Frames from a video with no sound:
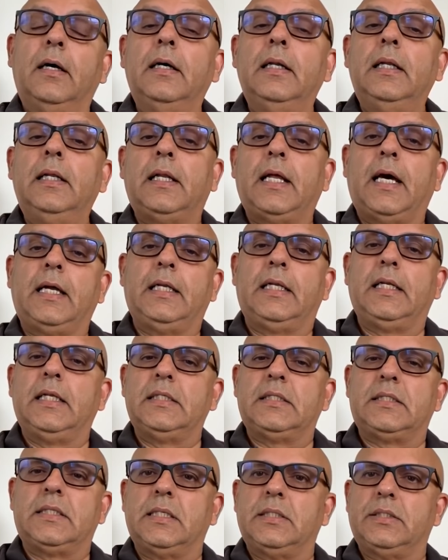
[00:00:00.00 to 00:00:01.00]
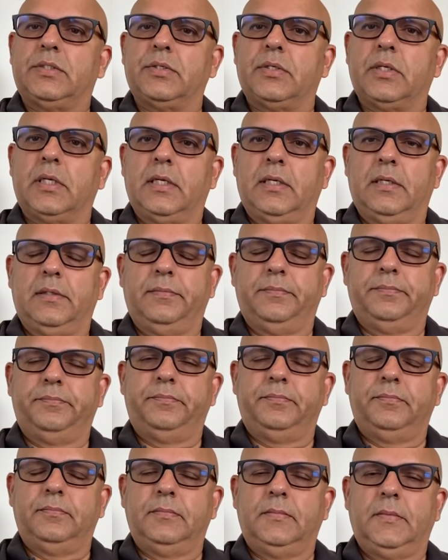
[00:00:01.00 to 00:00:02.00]
early 19th century,
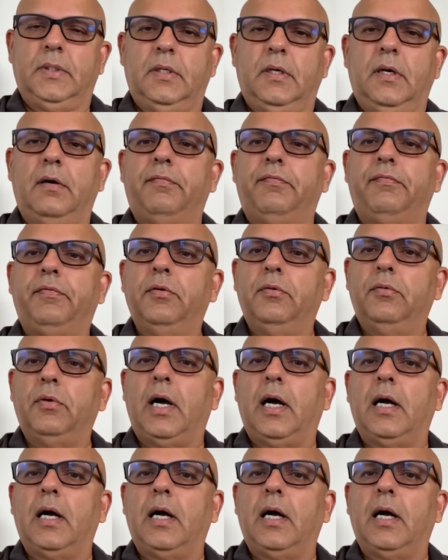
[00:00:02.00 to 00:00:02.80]
a few